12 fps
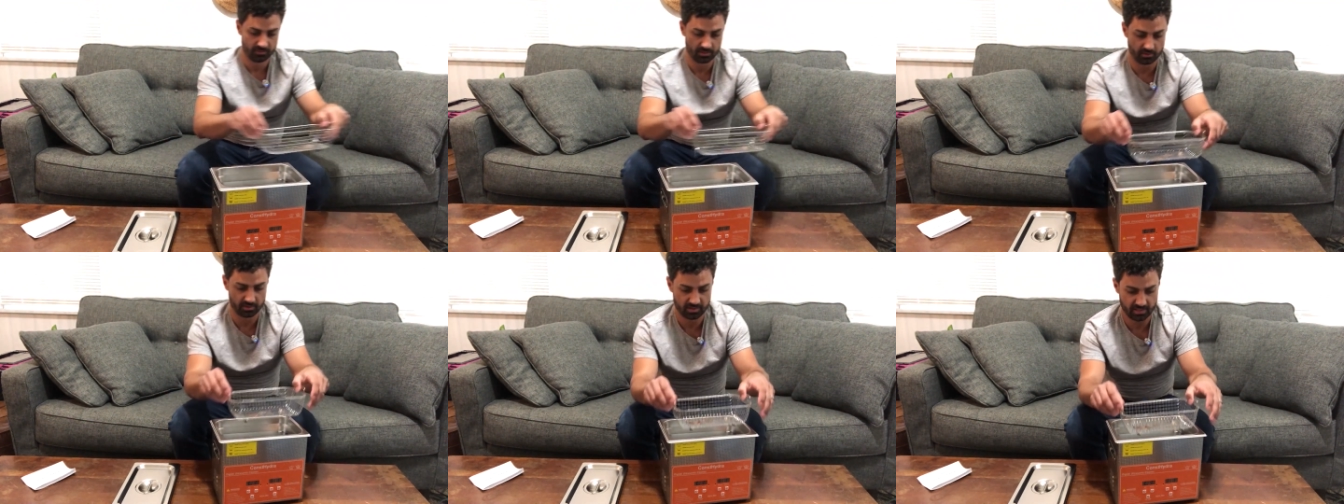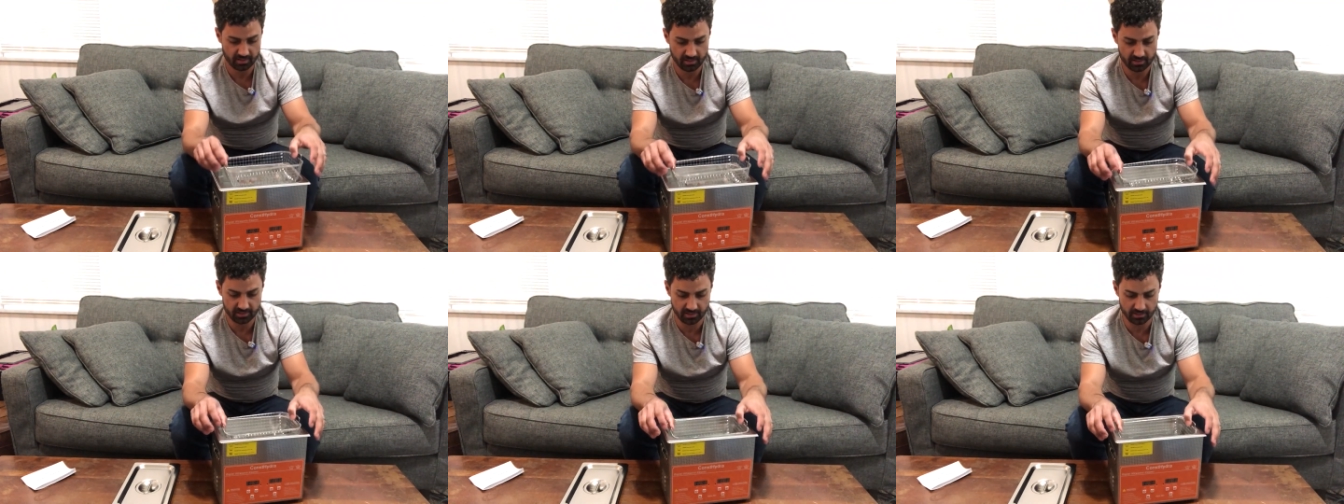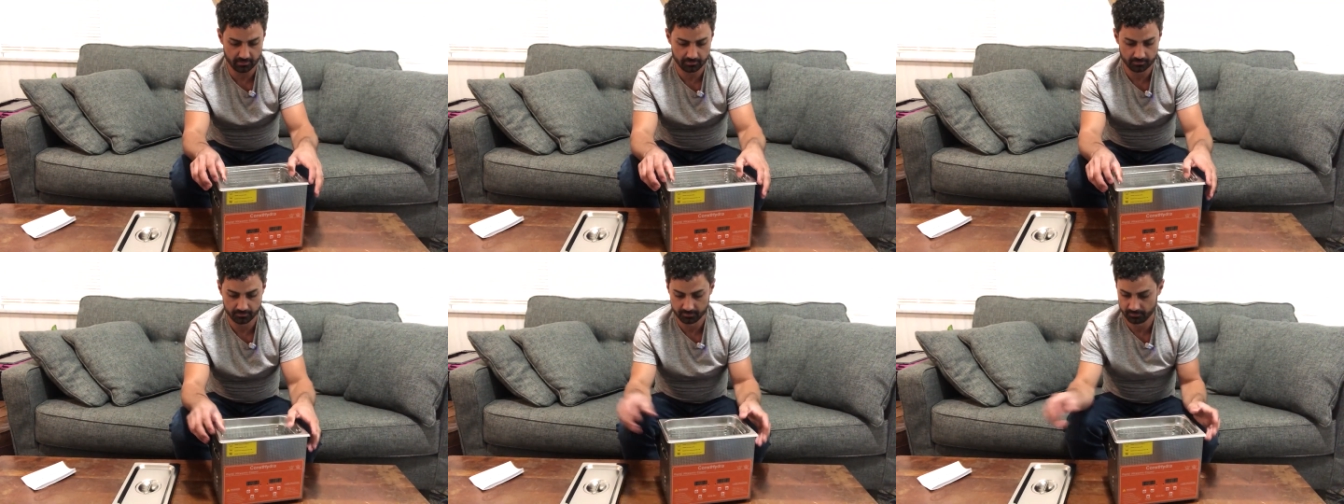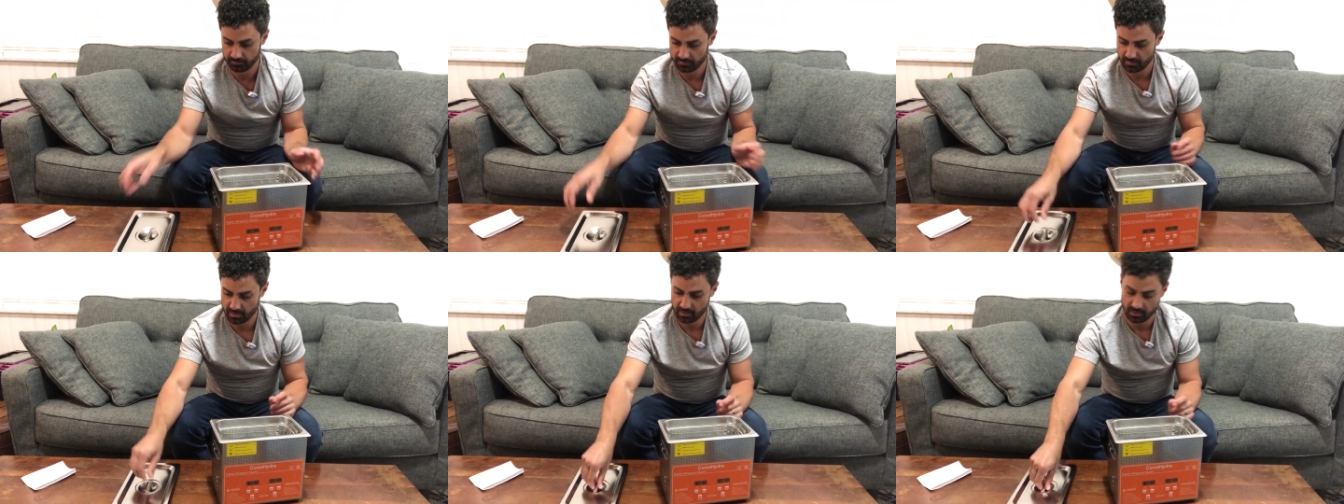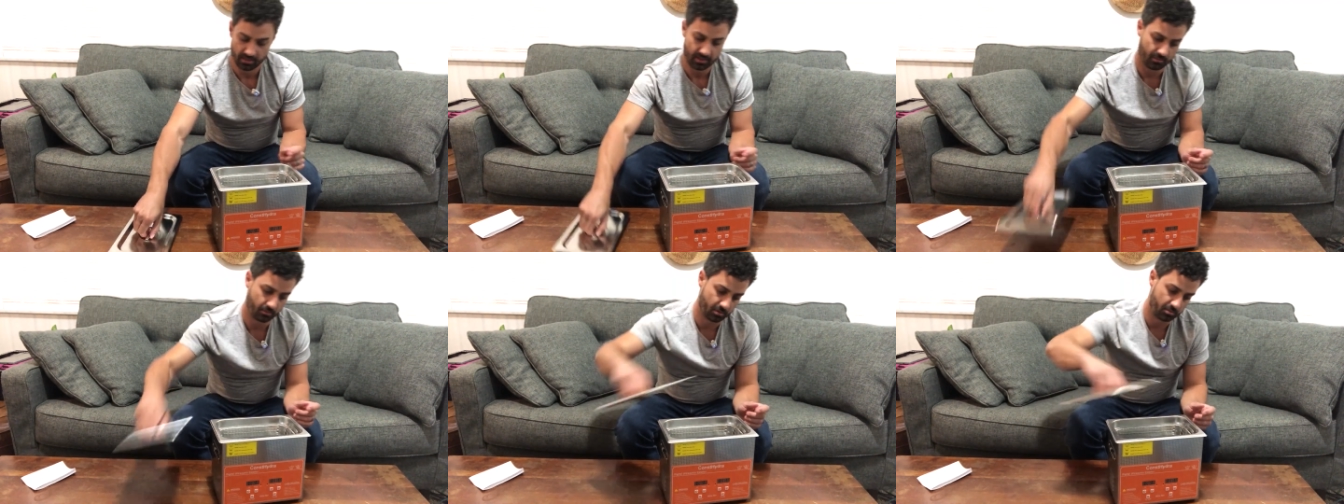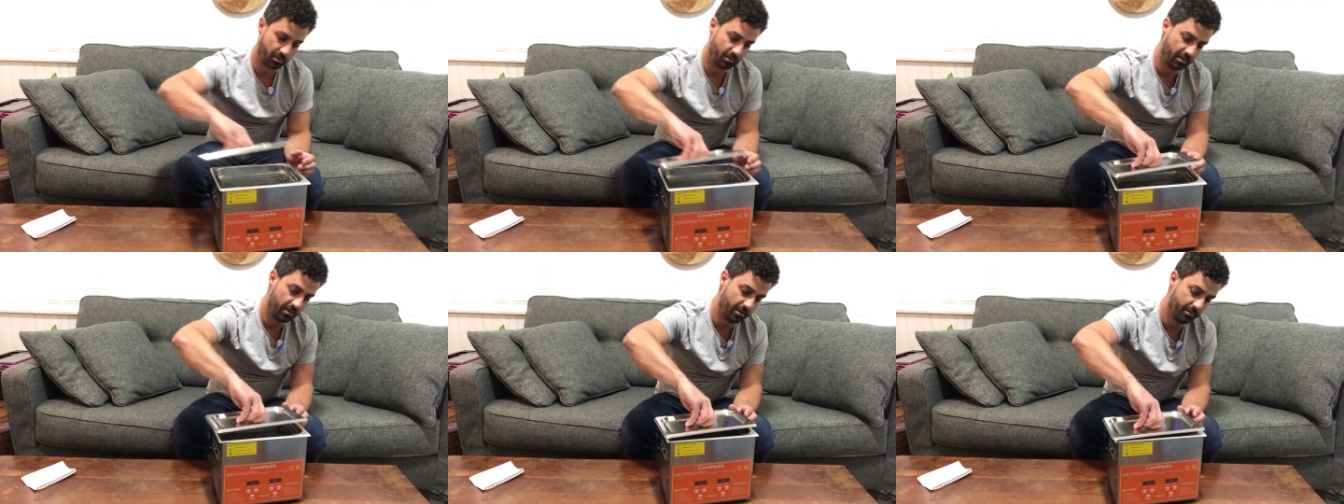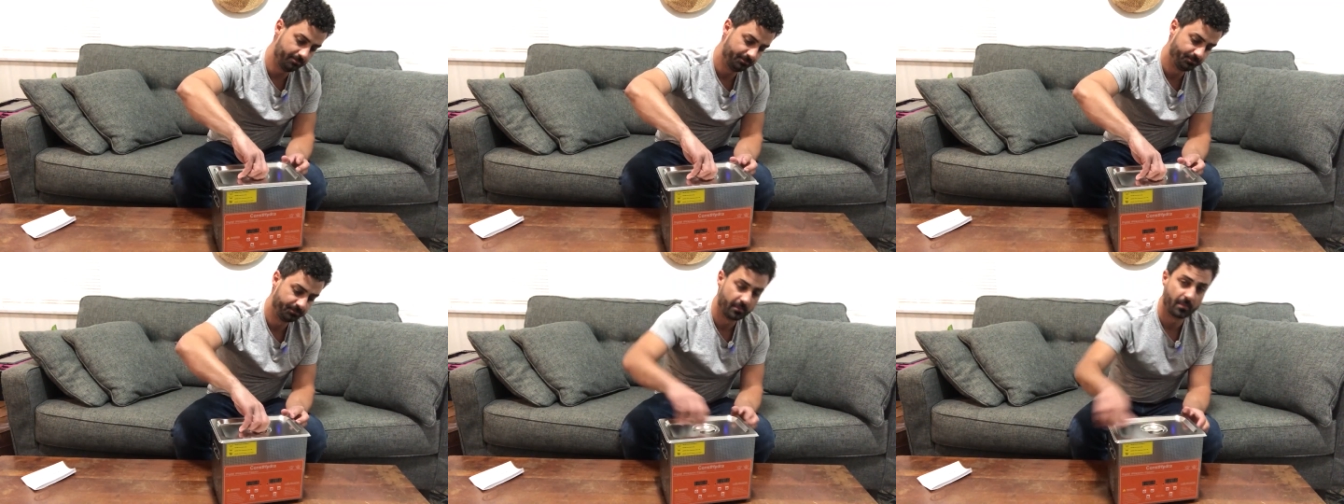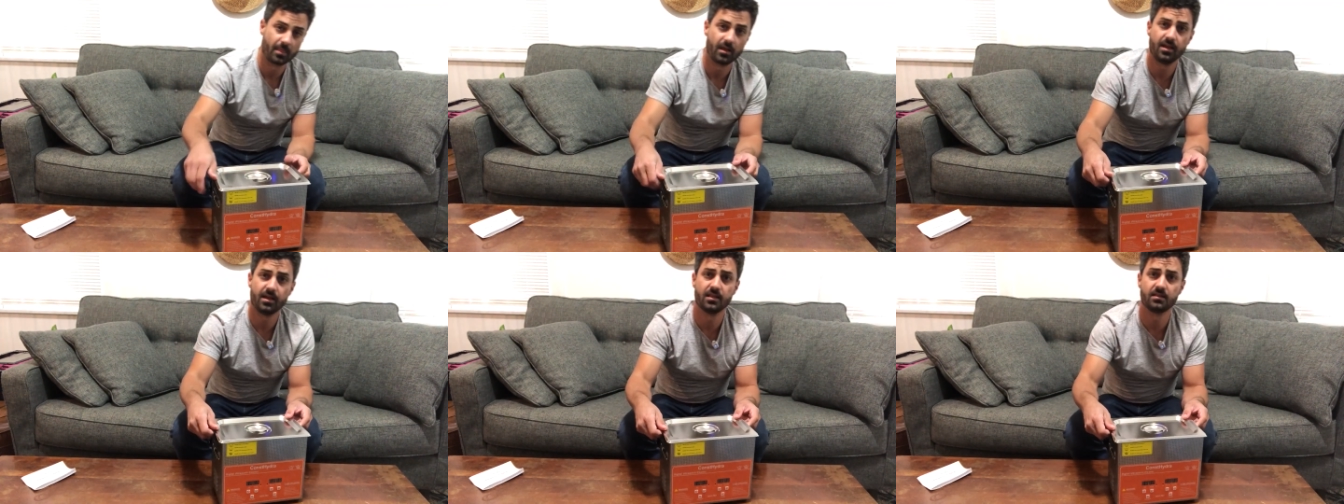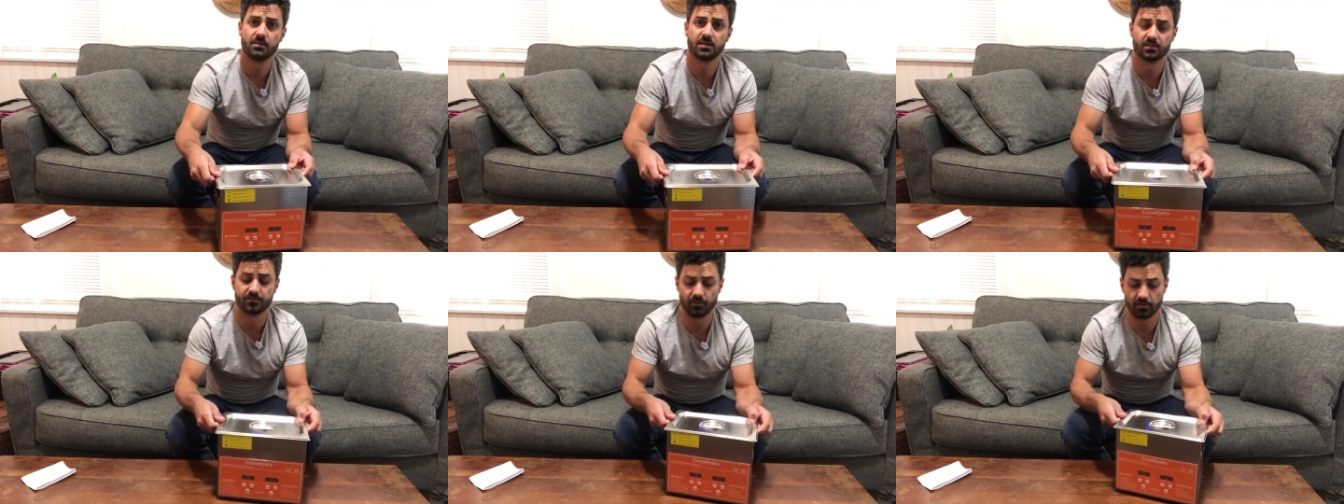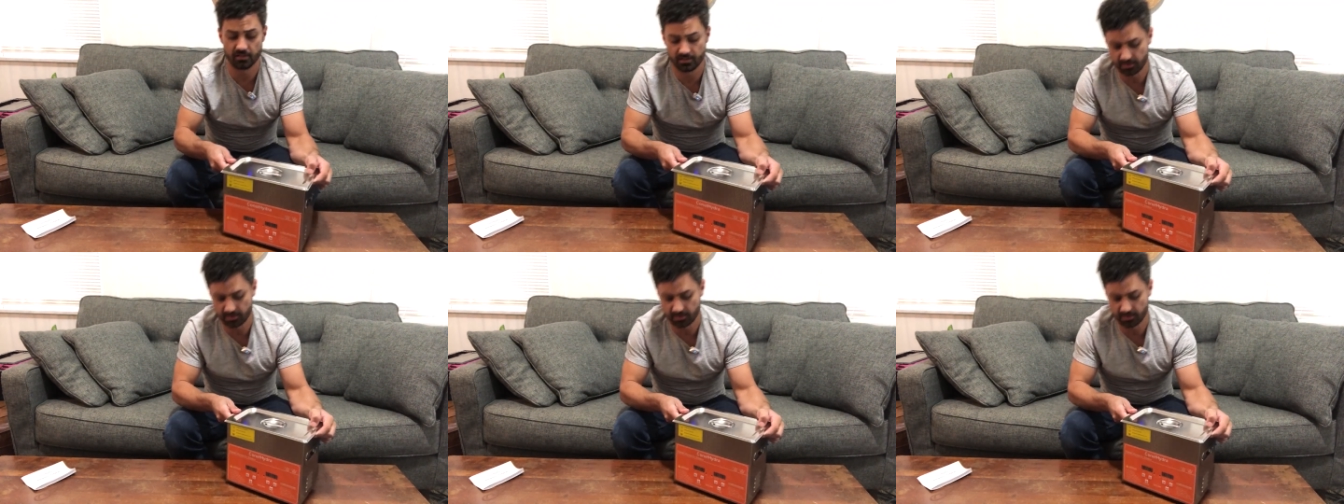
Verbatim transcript: So I'll set these in, and then we're going to put our lid on. And they make this very